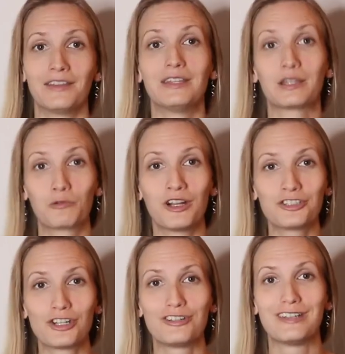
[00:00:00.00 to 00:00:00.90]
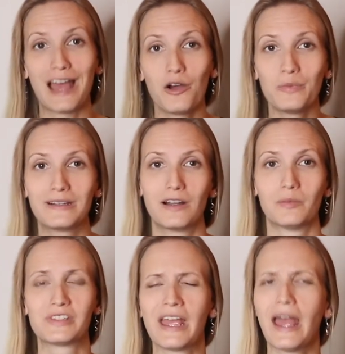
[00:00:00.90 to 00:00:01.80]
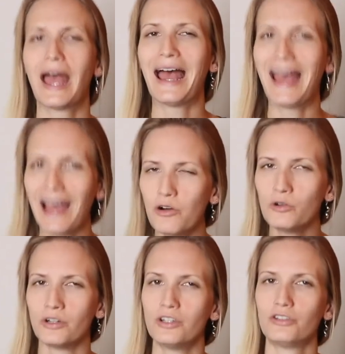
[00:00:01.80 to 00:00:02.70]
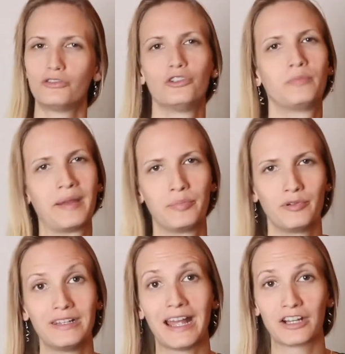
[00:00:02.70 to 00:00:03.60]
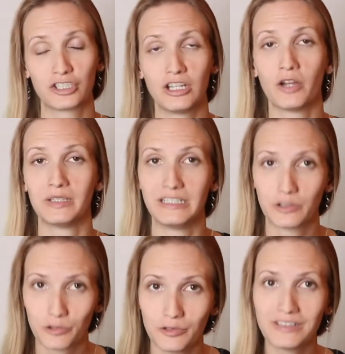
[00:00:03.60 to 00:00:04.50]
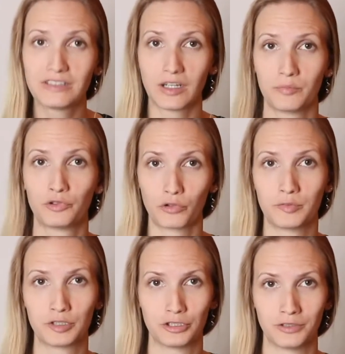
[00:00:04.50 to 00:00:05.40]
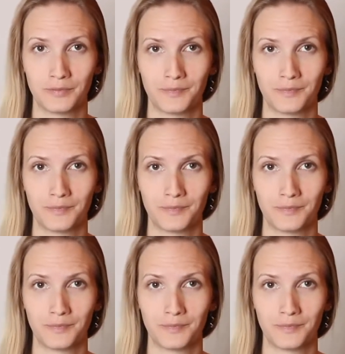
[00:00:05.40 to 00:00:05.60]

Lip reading: The question now becomes, how does piperine actually increase the absorption?